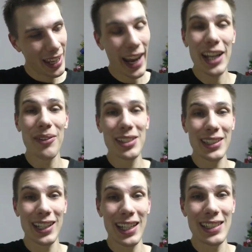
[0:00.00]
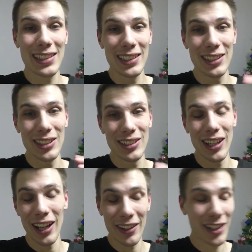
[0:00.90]
Anyways, guys,
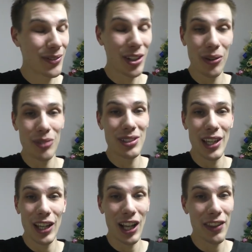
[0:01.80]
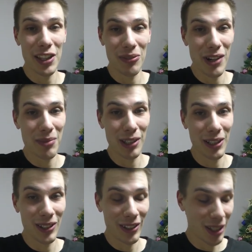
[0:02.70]
I don't even know what I'm saying. I think I'm
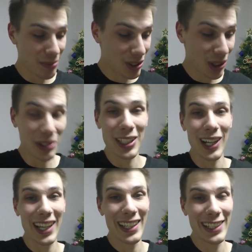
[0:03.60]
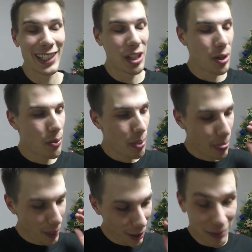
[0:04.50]
rambling on. I'm so tired.
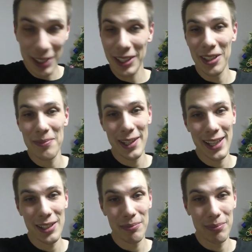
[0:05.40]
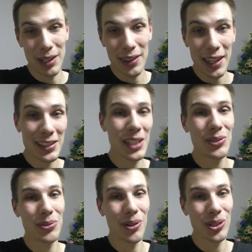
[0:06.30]
I'm going to go to bed, but thanks
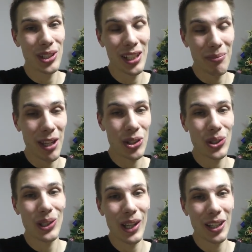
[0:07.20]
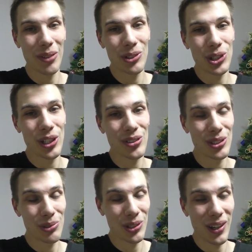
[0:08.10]
heaps for watching. Make sure you like, comment, share, and
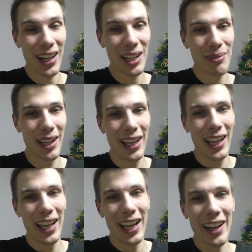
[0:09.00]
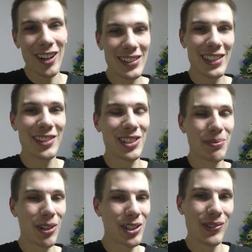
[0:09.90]
subscribe. And I'll see you in
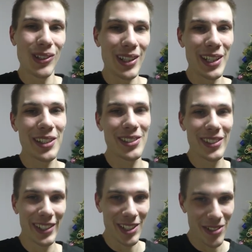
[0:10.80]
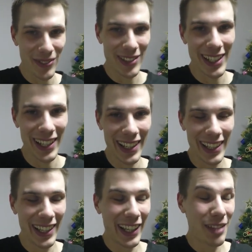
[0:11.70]
tomorrow's vlog at Nikko Circuit Drifting.
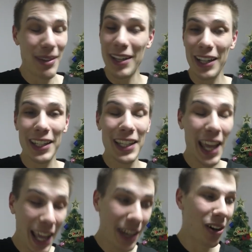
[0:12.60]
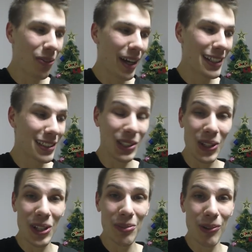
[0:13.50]
Man, I cannot wait to
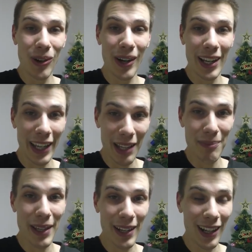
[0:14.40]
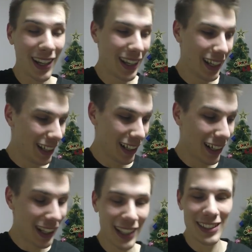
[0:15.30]
learn more and get better.
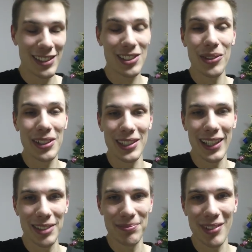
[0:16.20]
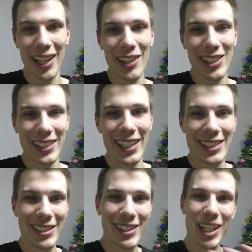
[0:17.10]
Oh, so excited. Anyways,
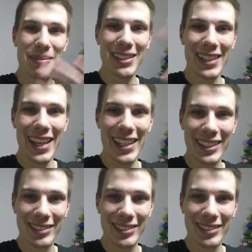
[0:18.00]
guys, ciao matane.